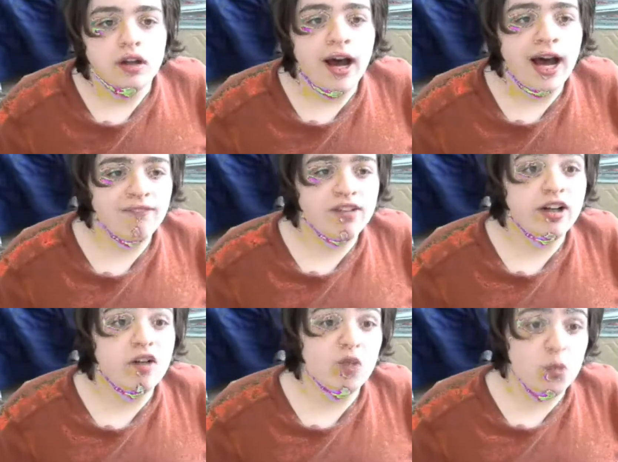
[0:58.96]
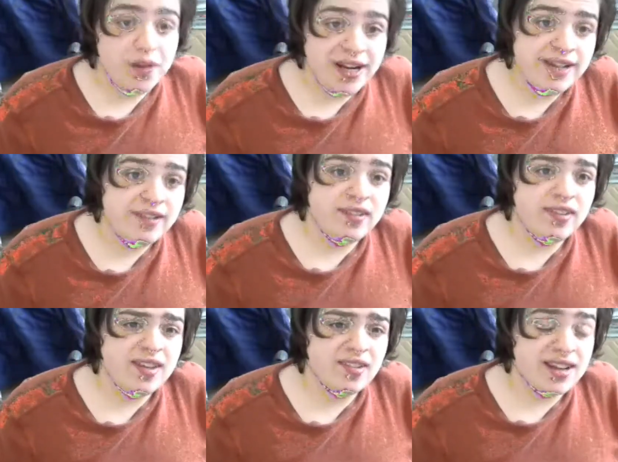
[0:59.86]
I'm gonna go through each
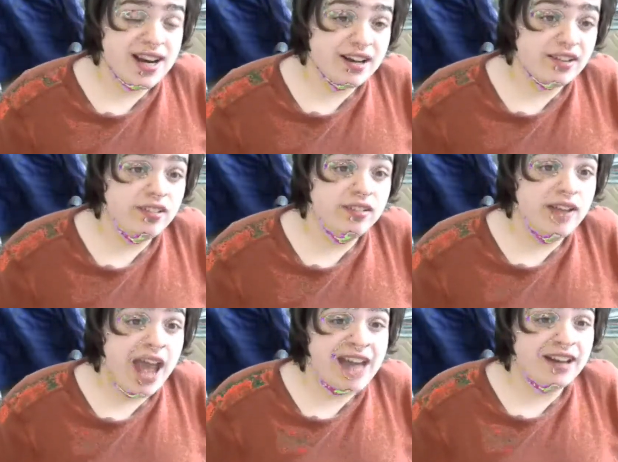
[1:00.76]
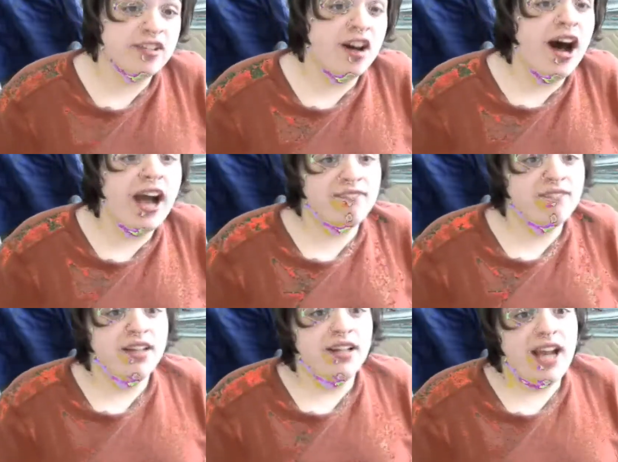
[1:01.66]
season at a time,
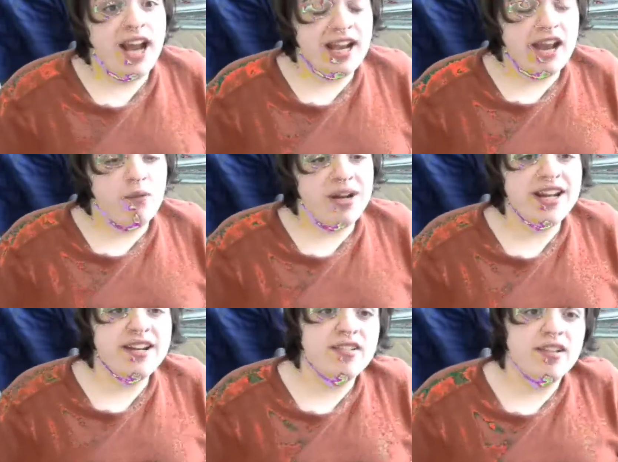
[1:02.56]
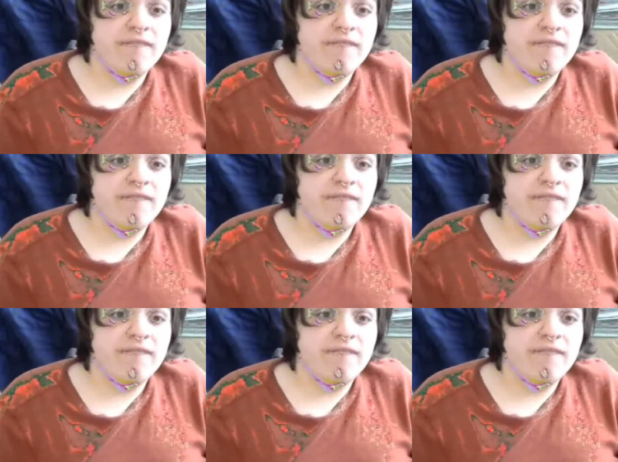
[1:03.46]
and then when each